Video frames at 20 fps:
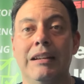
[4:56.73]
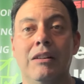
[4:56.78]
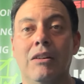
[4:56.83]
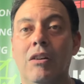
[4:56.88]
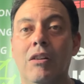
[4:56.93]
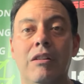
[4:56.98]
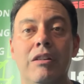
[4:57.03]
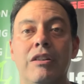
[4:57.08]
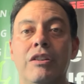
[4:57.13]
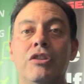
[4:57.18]

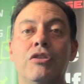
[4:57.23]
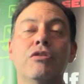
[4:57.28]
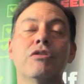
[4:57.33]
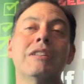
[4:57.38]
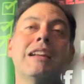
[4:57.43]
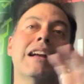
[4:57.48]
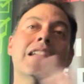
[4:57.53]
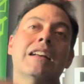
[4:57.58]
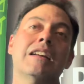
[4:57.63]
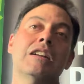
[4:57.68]
art, you're
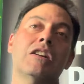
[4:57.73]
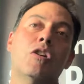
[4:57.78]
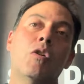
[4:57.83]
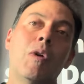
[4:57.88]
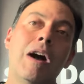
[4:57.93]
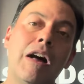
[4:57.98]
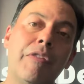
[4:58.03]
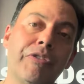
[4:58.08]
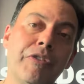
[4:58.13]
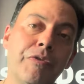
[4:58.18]
not going to
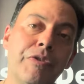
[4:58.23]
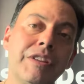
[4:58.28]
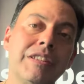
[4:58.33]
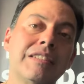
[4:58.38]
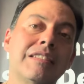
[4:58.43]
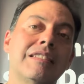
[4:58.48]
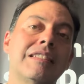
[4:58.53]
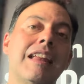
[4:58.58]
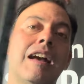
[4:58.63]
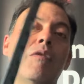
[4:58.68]
go out there.
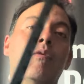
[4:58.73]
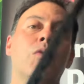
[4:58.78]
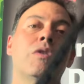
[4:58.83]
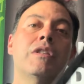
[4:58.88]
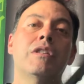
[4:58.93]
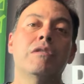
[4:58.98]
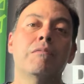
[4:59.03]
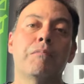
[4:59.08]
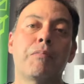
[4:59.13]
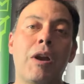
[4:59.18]
This is not
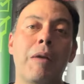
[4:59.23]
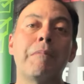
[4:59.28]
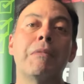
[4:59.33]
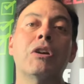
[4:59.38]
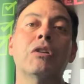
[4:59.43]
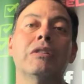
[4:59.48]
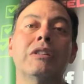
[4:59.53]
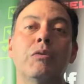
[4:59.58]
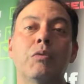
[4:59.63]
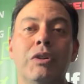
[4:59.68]

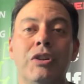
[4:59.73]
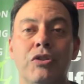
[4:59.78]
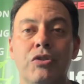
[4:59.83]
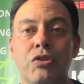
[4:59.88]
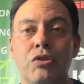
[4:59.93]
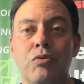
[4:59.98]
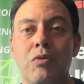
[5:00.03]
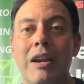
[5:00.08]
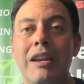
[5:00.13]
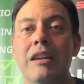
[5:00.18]
primarily what you're
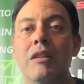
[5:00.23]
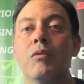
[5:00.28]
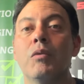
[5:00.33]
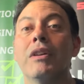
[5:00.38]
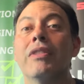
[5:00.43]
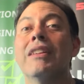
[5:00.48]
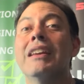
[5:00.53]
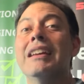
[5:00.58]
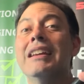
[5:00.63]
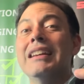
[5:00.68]
striking
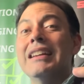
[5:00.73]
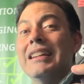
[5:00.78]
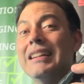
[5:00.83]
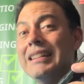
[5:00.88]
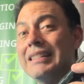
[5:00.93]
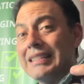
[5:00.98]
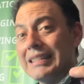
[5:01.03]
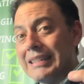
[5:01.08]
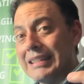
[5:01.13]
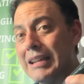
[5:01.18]
with.
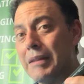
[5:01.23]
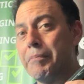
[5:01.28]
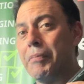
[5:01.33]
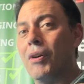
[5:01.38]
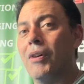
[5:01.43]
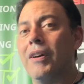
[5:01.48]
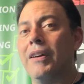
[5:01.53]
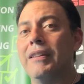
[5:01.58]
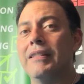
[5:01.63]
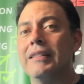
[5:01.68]
It's a tip
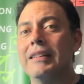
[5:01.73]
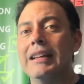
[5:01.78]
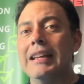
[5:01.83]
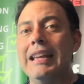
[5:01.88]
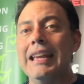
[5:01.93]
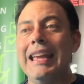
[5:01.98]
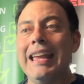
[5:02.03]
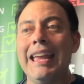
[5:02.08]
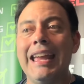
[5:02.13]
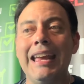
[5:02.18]
art
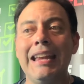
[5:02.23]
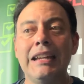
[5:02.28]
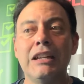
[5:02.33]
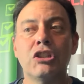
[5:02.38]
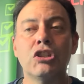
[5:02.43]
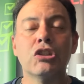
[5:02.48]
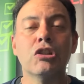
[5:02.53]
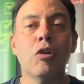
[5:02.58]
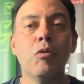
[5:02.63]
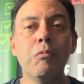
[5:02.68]
and
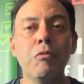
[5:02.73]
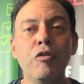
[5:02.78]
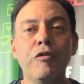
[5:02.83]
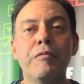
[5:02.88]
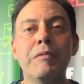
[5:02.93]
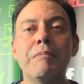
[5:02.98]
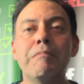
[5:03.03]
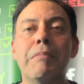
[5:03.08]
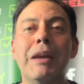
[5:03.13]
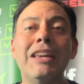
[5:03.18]
it's so
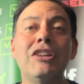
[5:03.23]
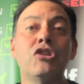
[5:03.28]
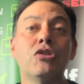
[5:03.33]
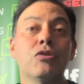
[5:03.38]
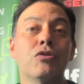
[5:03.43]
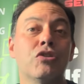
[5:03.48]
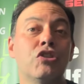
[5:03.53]
movement based. You're